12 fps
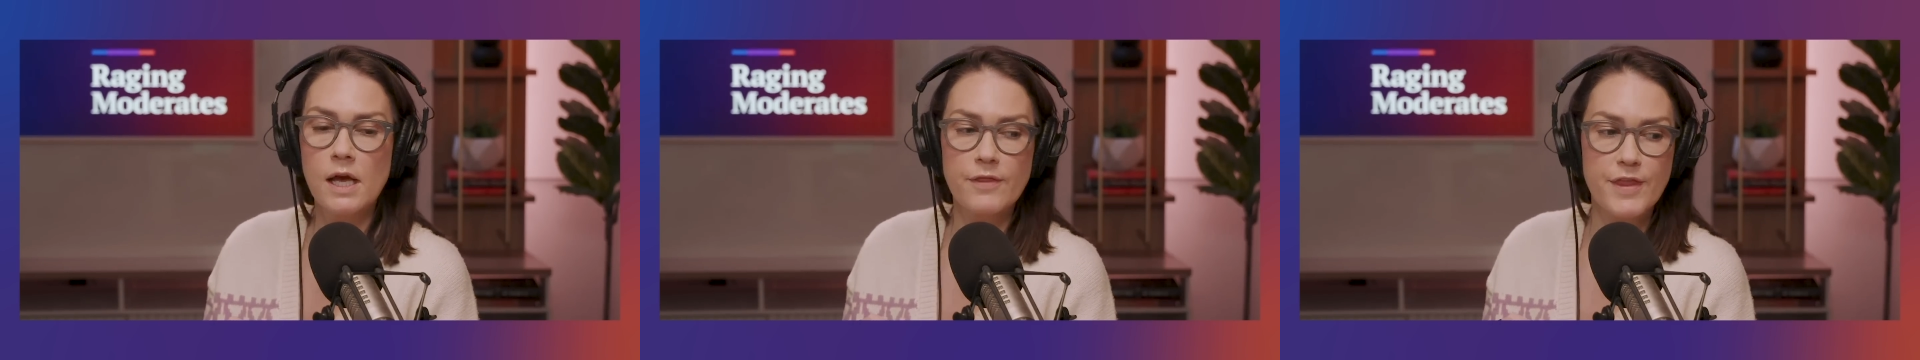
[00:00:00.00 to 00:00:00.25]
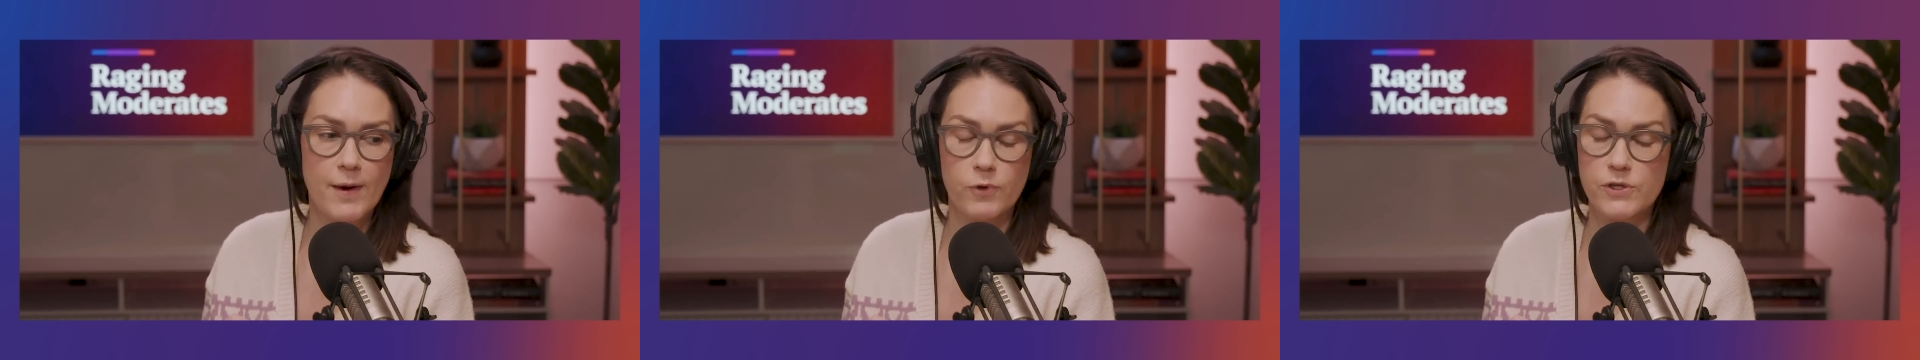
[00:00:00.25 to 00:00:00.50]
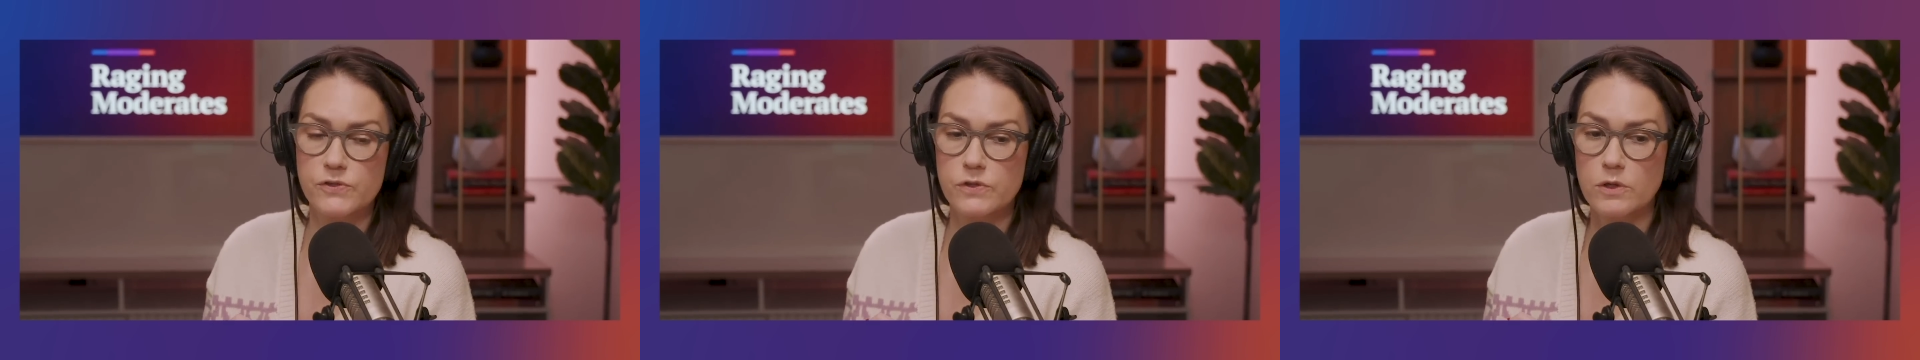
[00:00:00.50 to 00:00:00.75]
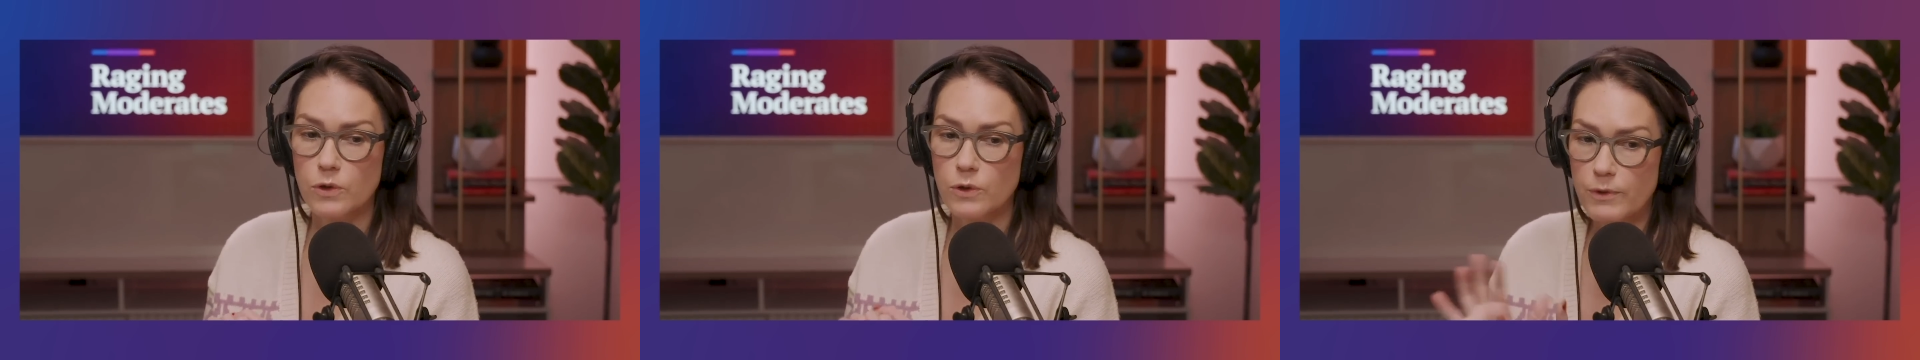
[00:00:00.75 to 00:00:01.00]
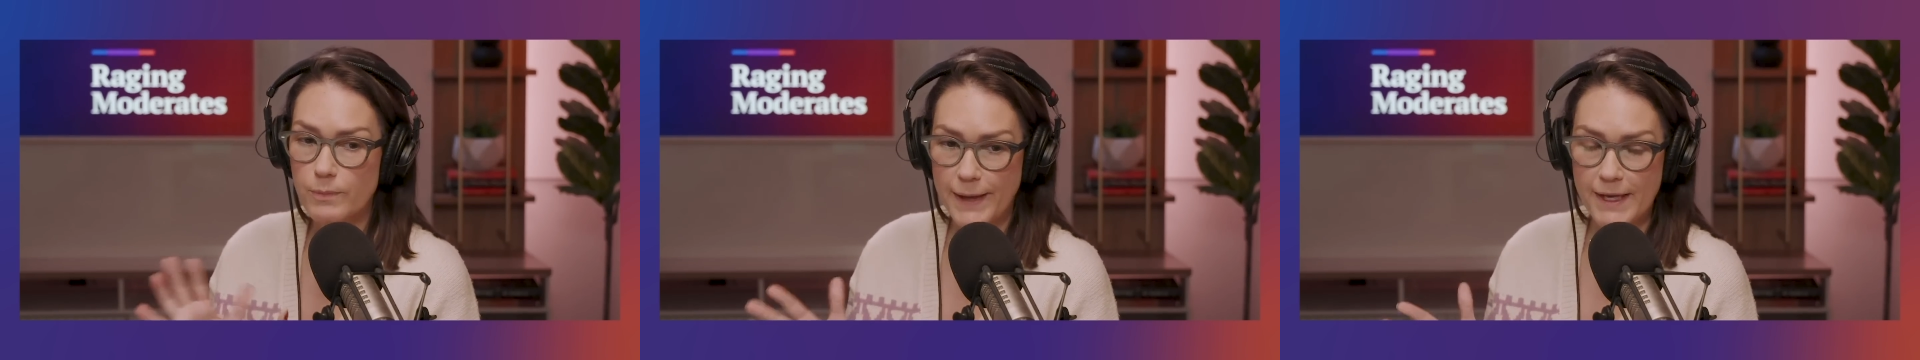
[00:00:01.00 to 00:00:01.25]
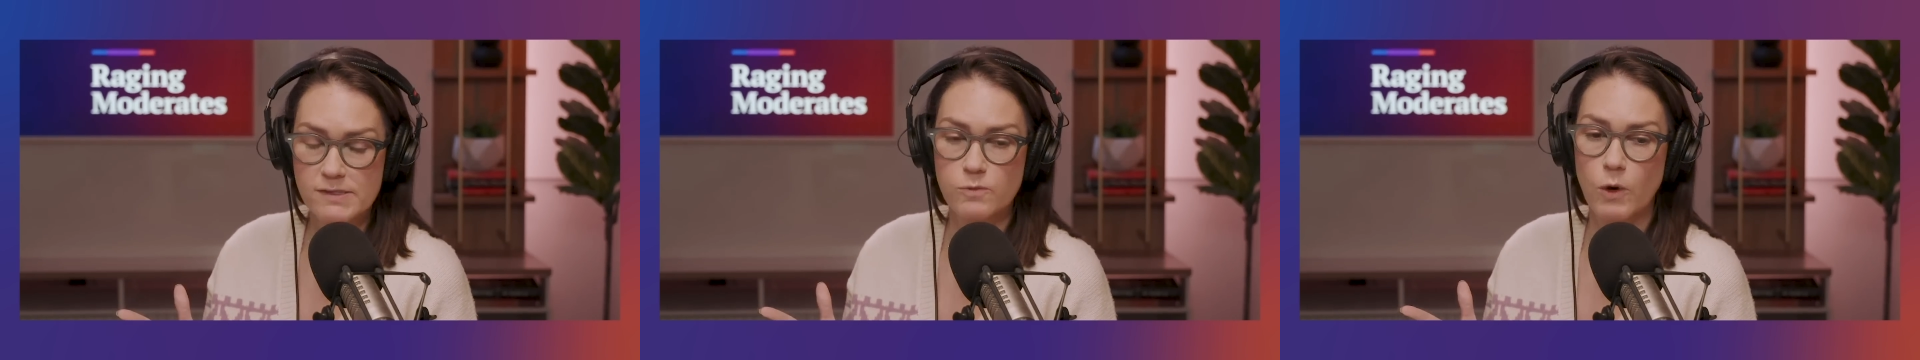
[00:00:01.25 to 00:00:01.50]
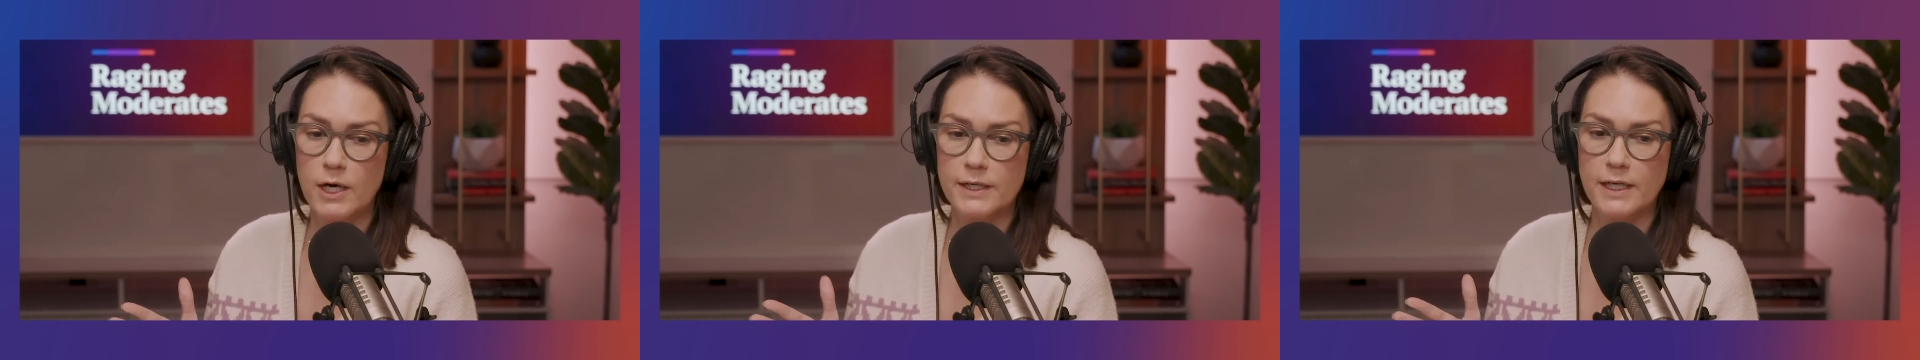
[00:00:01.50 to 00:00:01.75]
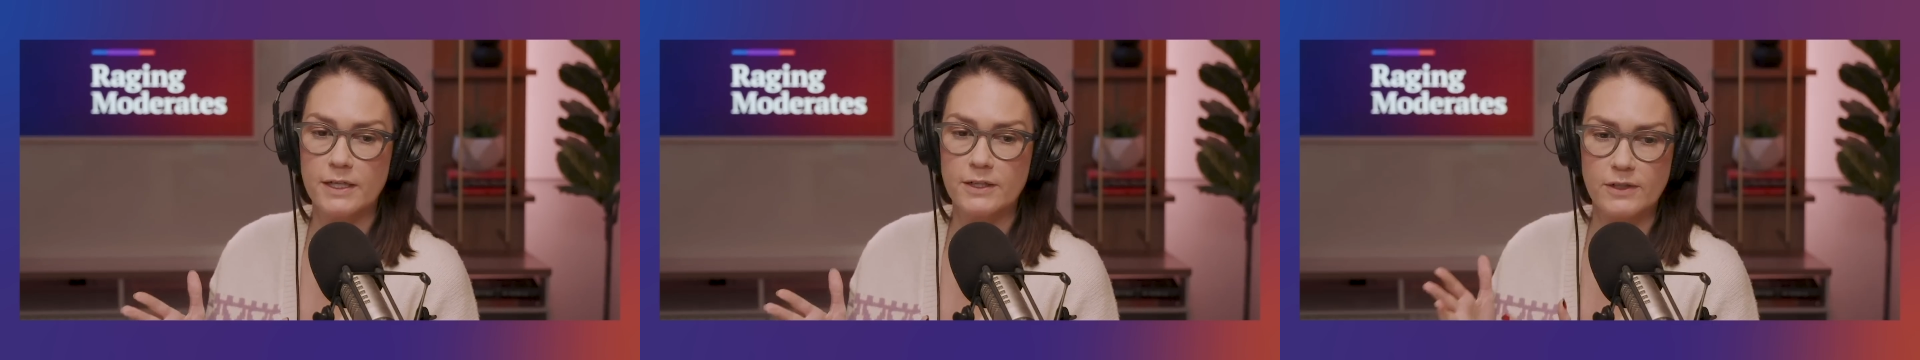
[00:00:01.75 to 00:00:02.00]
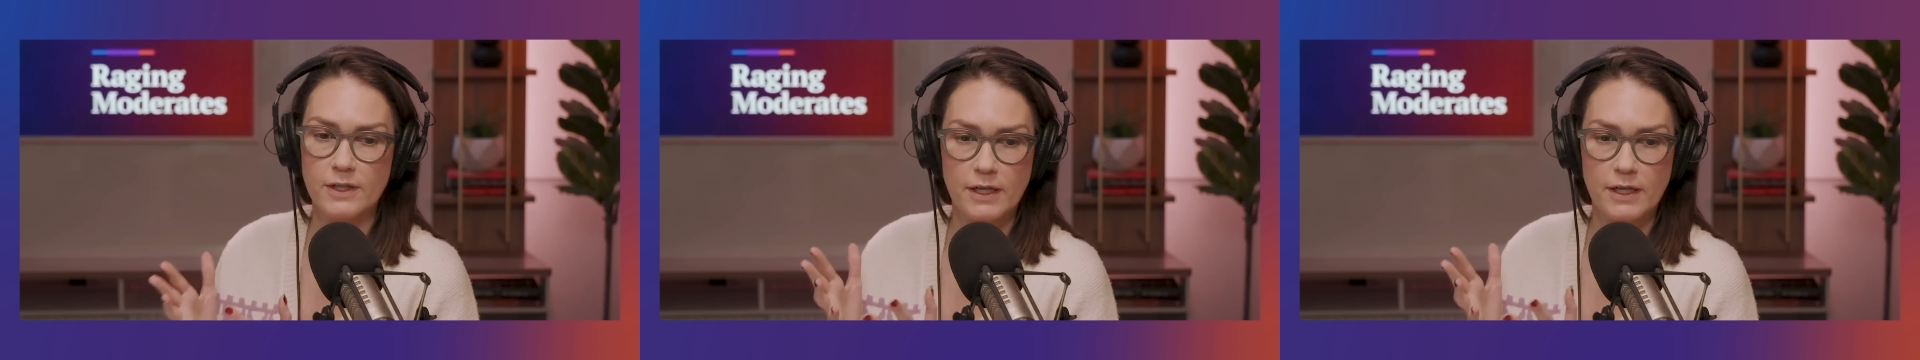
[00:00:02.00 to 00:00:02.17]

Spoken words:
That was who the base wanted.